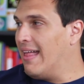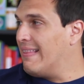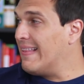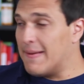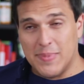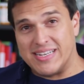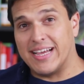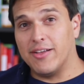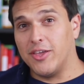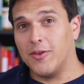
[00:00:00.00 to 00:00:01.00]
Let me
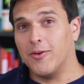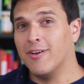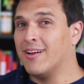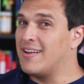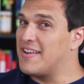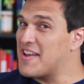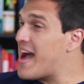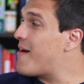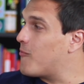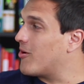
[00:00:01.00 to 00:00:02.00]
tell you,
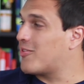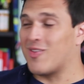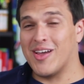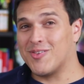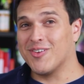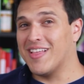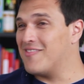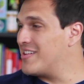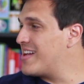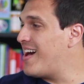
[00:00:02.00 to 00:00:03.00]
not worth 10 or
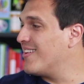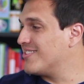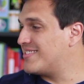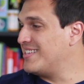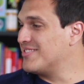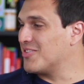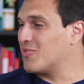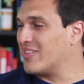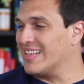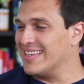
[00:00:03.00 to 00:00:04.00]
11 dollars these are
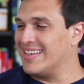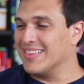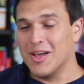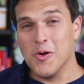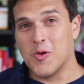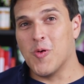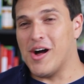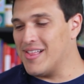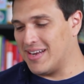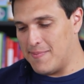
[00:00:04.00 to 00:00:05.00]
really low
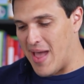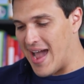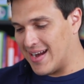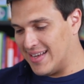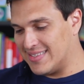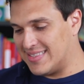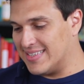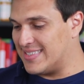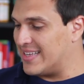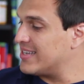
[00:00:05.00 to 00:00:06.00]
quality magnets
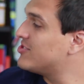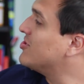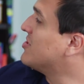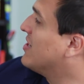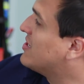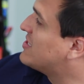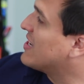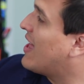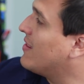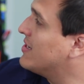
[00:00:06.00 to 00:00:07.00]
this thing is just a
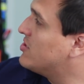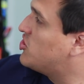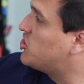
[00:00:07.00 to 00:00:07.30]
solid